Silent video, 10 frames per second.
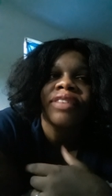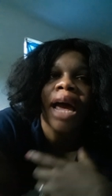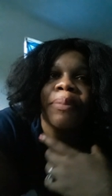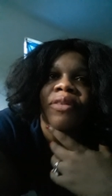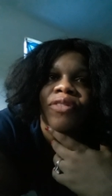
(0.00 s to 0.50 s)

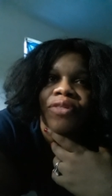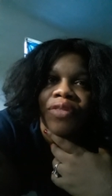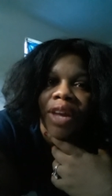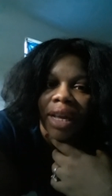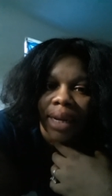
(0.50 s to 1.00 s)
type of
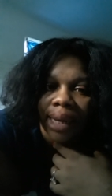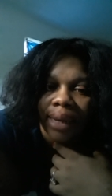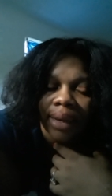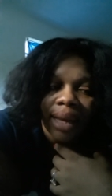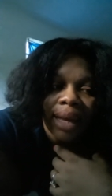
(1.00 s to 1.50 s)
feeling.
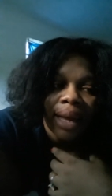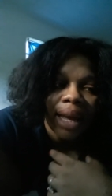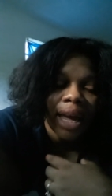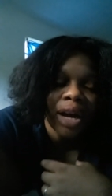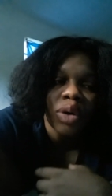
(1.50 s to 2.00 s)

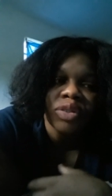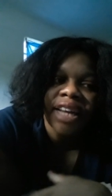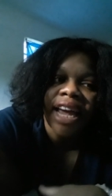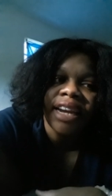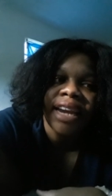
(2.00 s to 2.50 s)
It goes
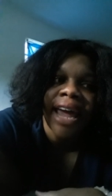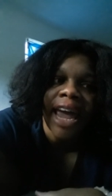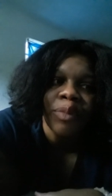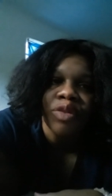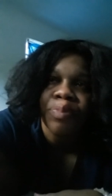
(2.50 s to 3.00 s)
hand in
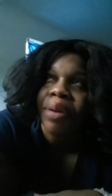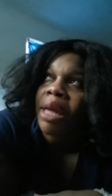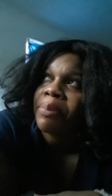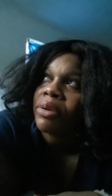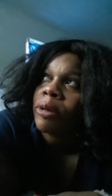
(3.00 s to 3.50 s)
hand with
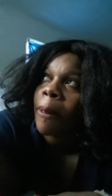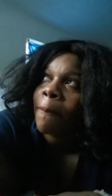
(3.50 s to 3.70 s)
people.